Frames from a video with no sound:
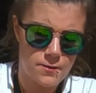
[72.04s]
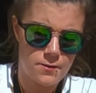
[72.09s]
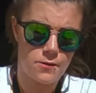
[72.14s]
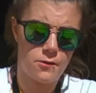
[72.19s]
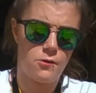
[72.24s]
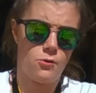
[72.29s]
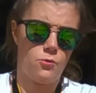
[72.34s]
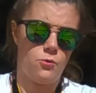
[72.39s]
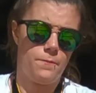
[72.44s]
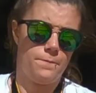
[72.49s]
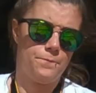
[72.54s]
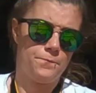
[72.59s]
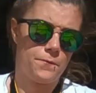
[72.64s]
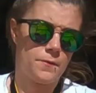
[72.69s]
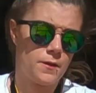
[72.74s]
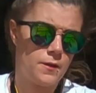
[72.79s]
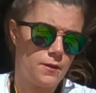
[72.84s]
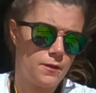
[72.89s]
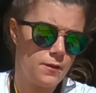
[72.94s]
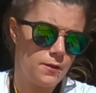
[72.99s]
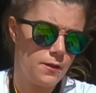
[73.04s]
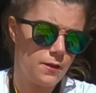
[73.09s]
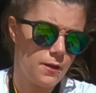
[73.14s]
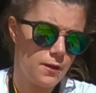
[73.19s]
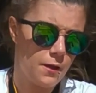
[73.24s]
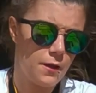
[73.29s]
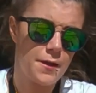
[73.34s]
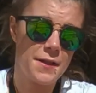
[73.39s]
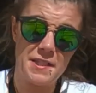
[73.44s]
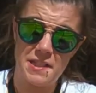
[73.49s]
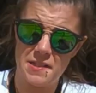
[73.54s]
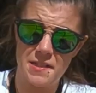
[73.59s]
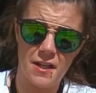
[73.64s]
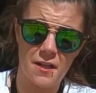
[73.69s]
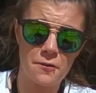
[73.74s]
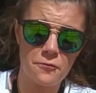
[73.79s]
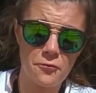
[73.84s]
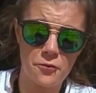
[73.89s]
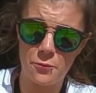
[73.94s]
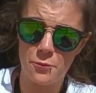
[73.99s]
So, let's
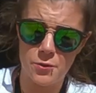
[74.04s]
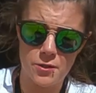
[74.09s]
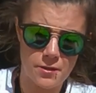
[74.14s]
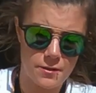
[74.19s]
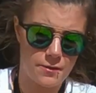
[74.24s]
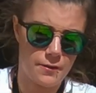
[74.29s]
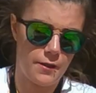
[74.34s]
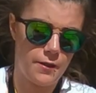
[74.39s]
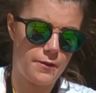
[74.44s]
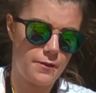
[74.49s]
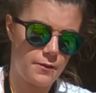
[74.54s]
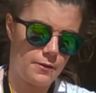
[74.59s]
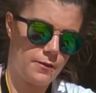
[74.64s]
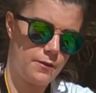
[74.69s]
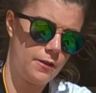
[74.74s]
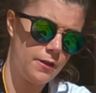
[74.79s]
start from this side.